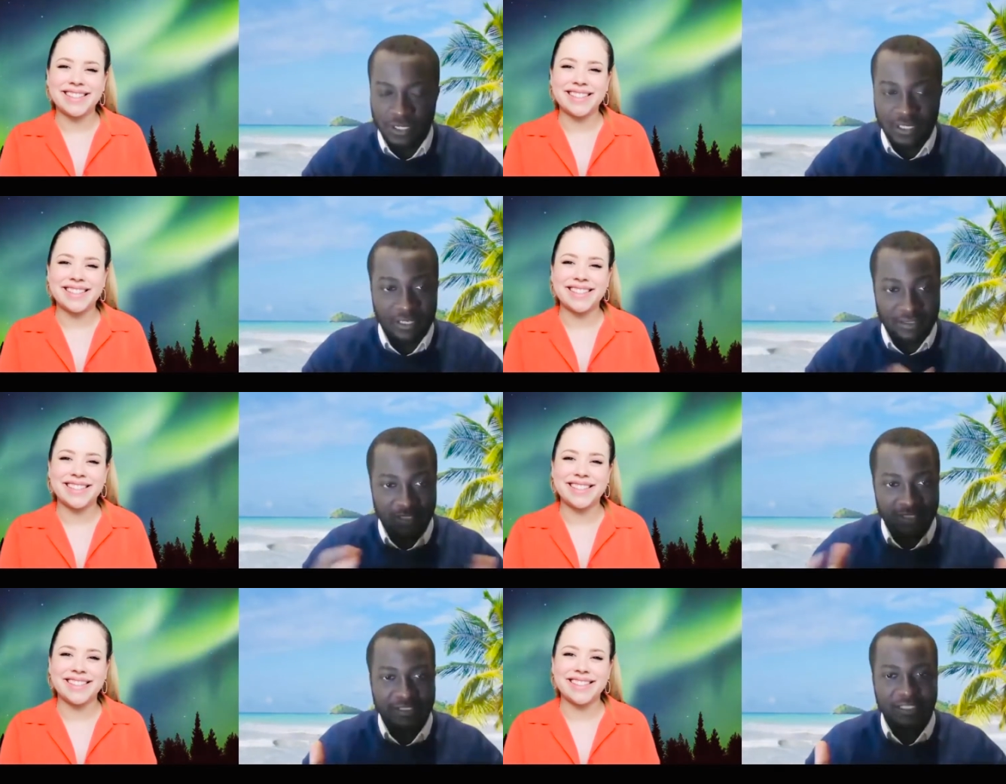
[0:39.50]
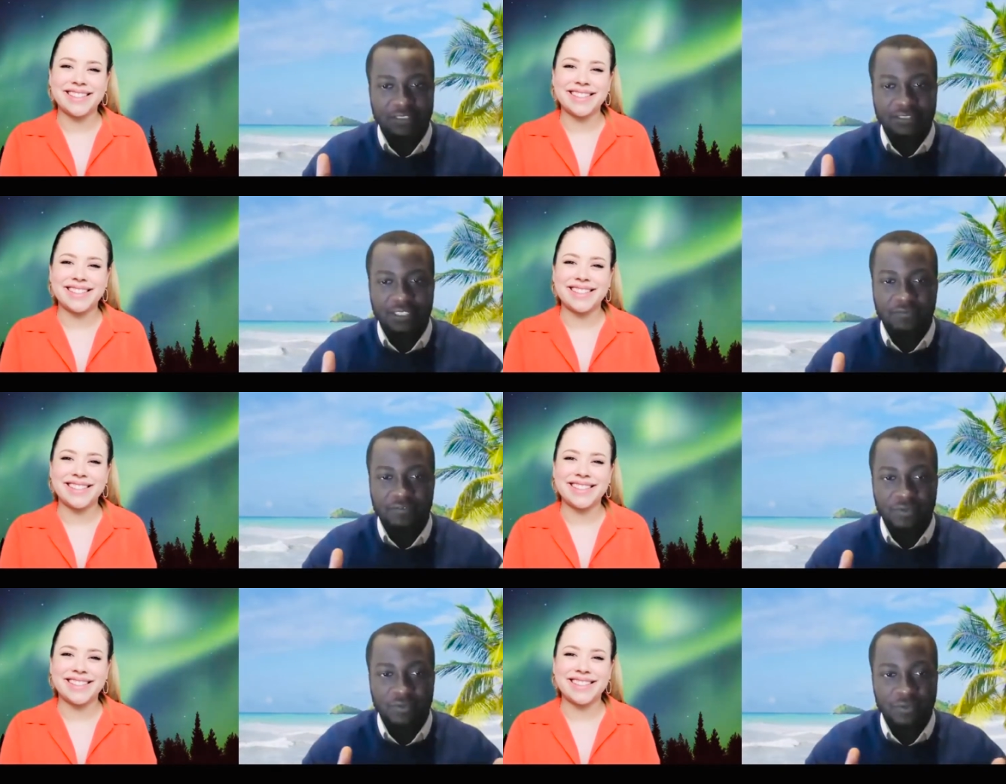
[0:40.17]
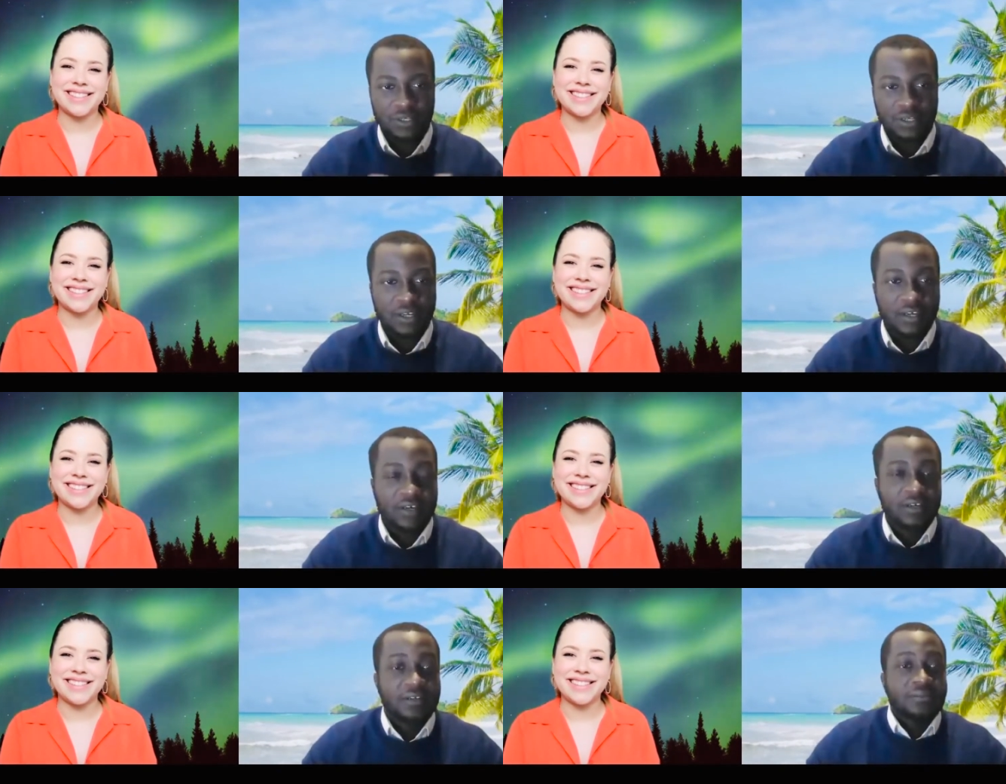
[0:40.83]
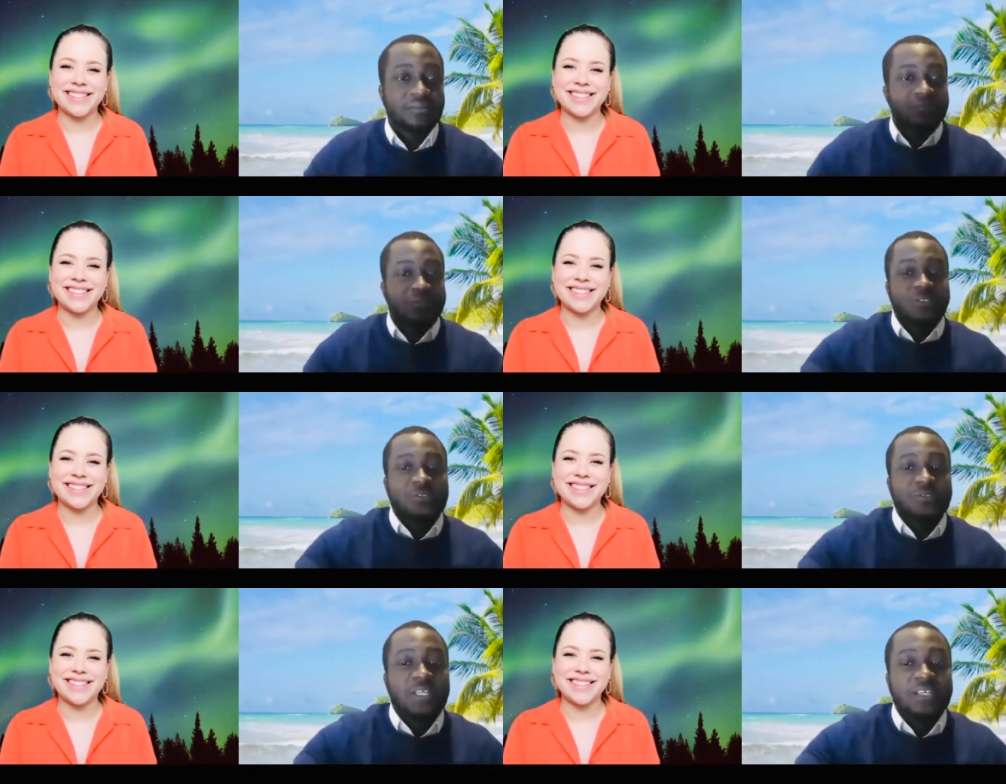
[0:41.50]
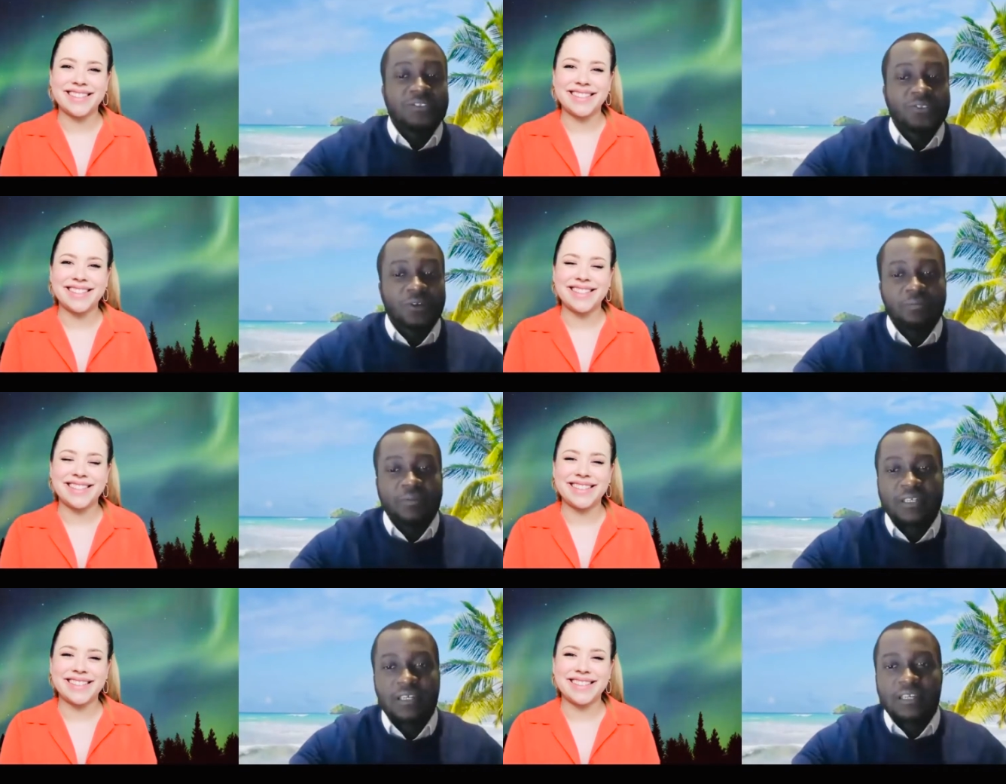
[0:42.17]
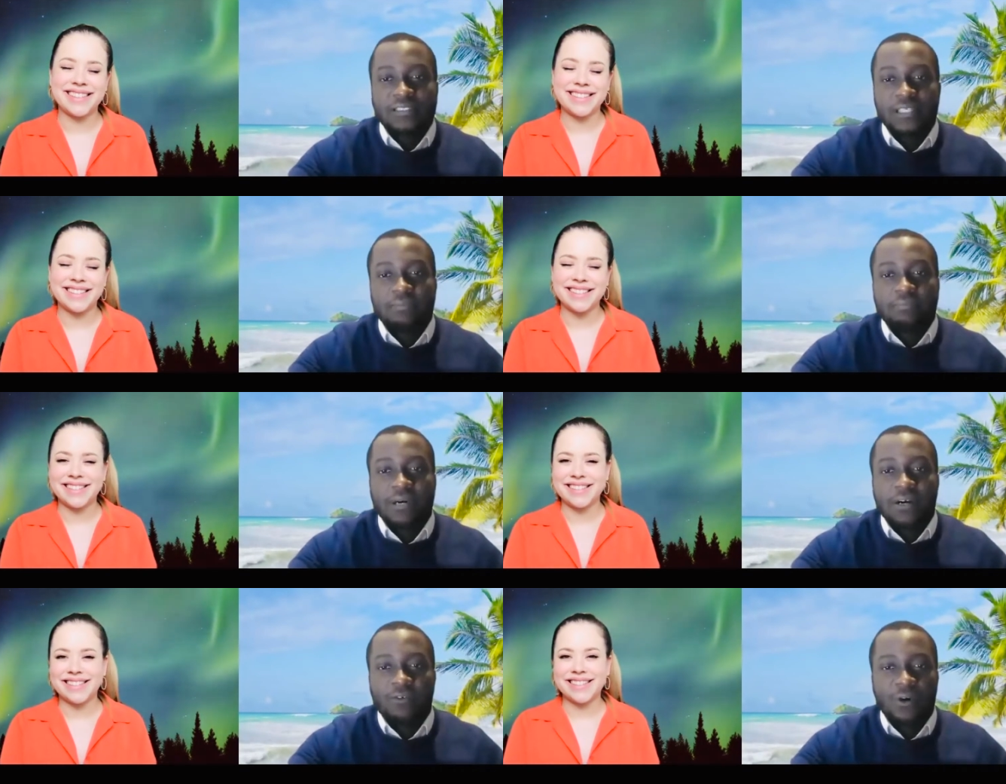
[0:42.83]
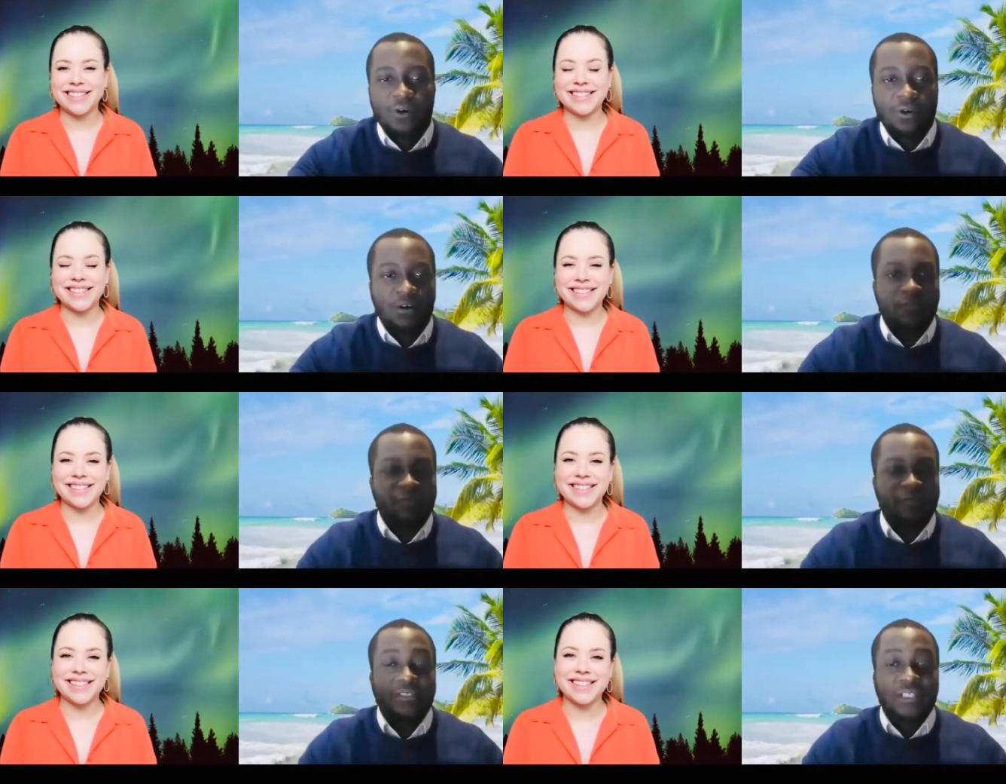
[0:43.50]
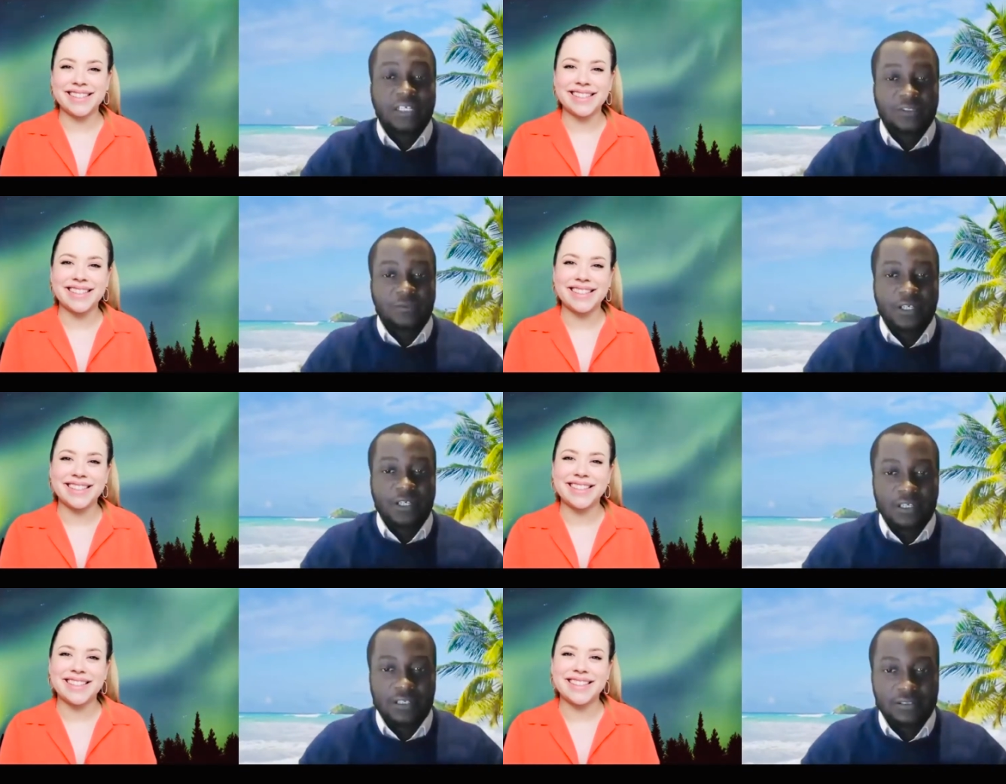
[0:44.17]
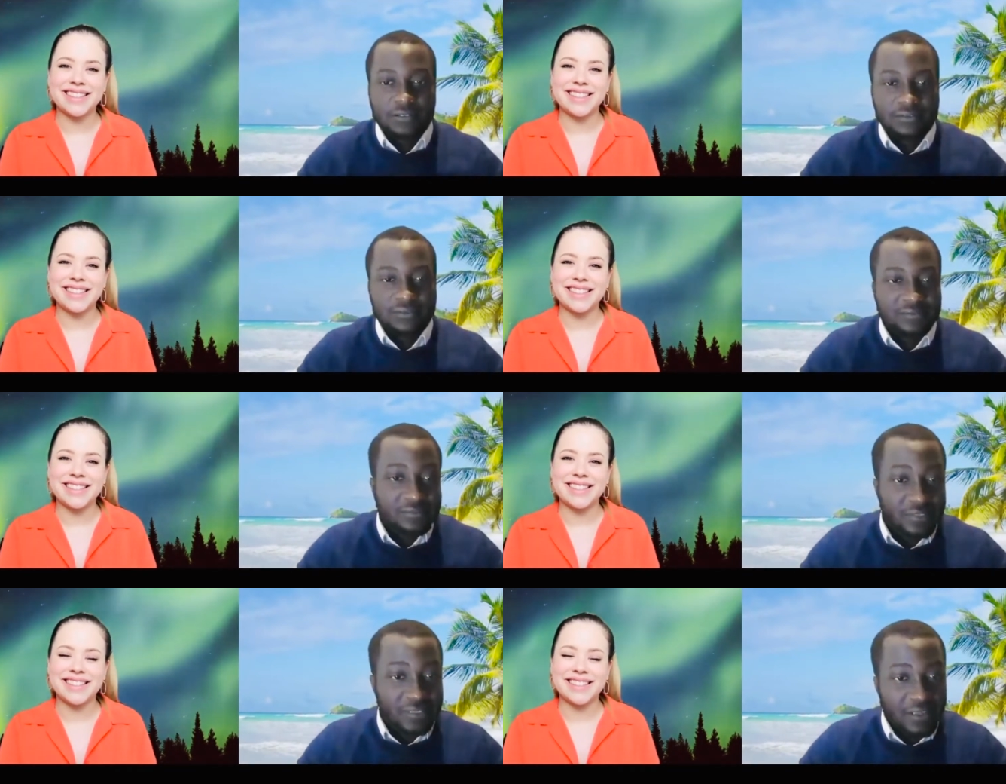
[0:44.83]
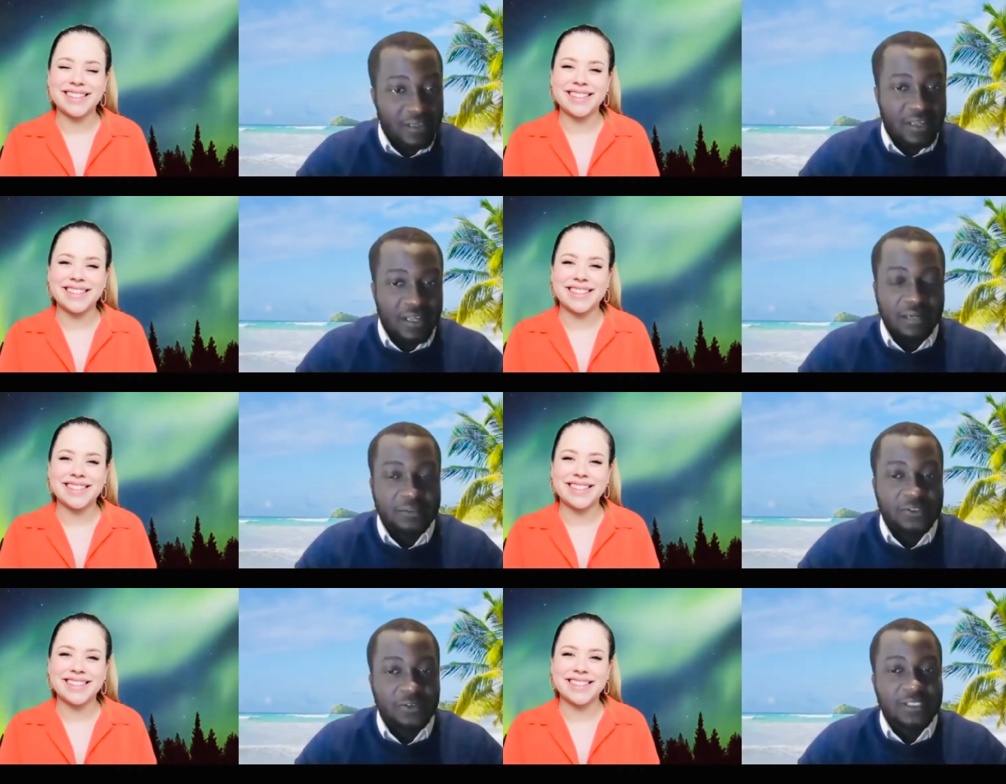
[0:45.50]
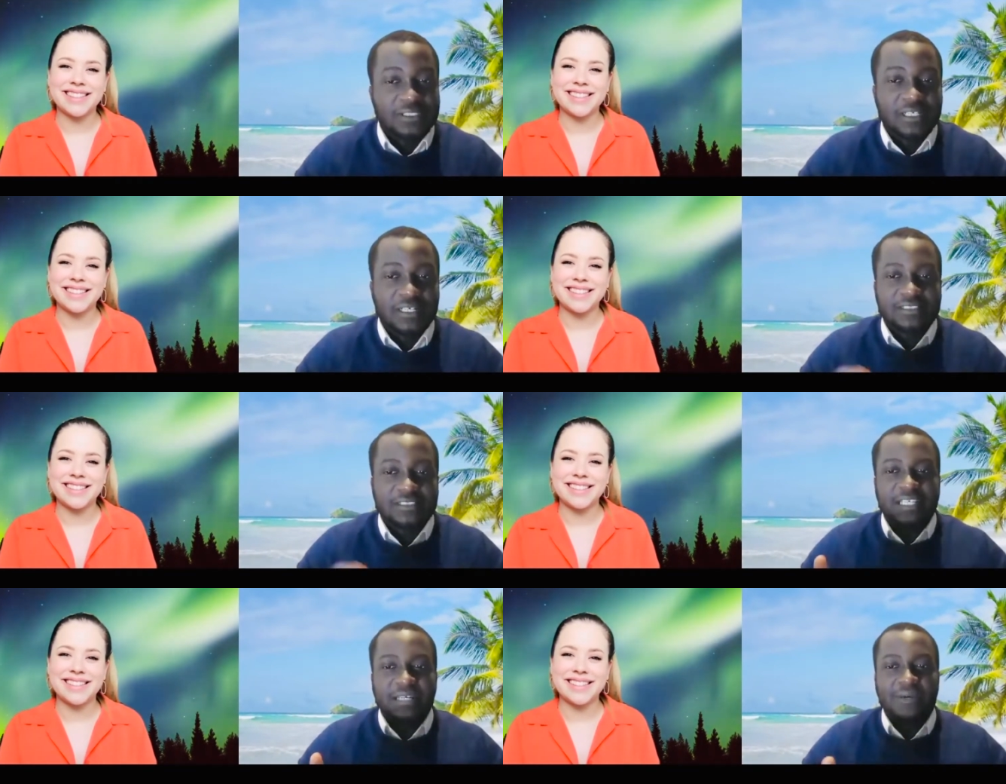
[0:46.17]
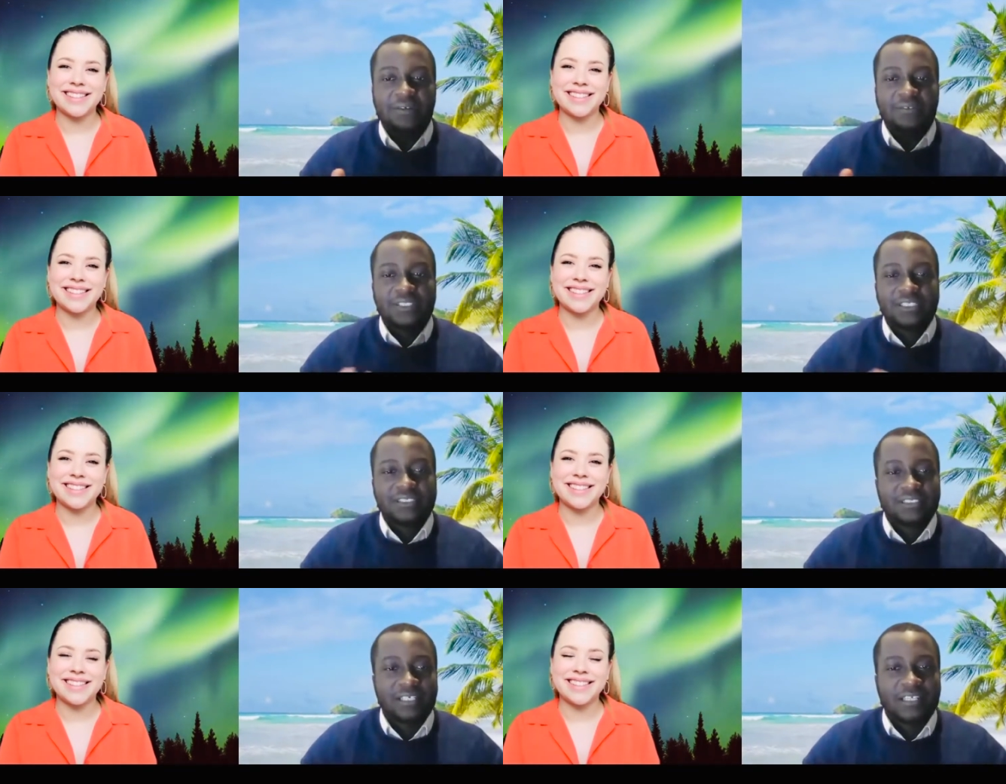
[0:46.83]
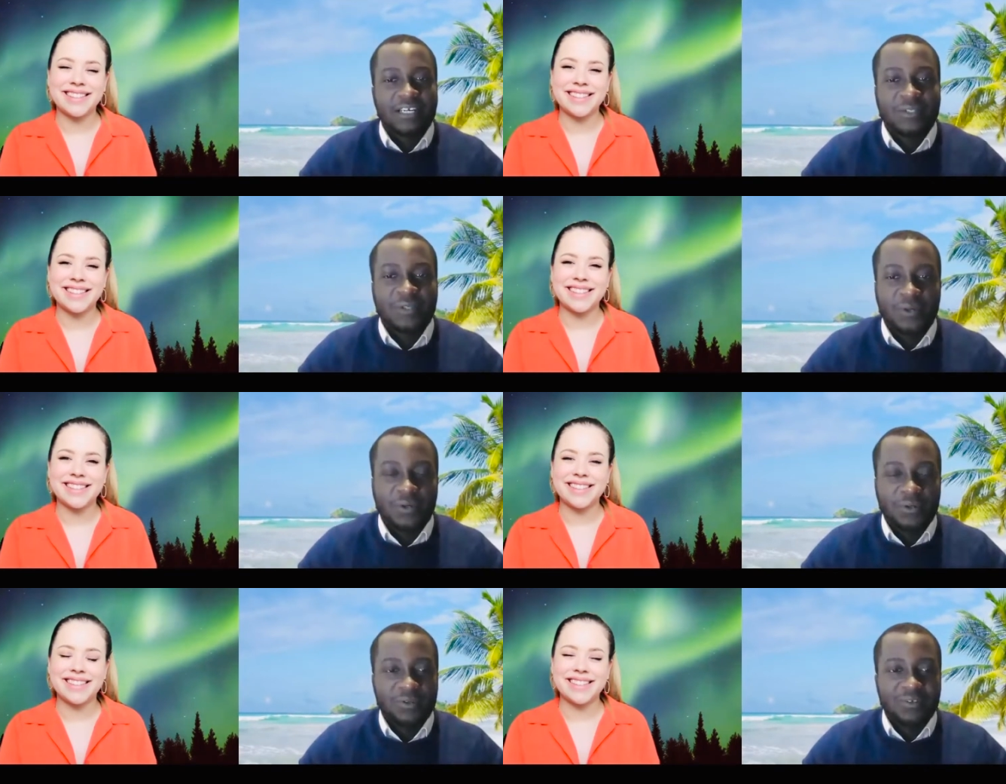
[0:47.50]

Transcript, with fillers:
Speaker 1: in this interview. Today's topic is the power of networking. I'm so excited about it, and I know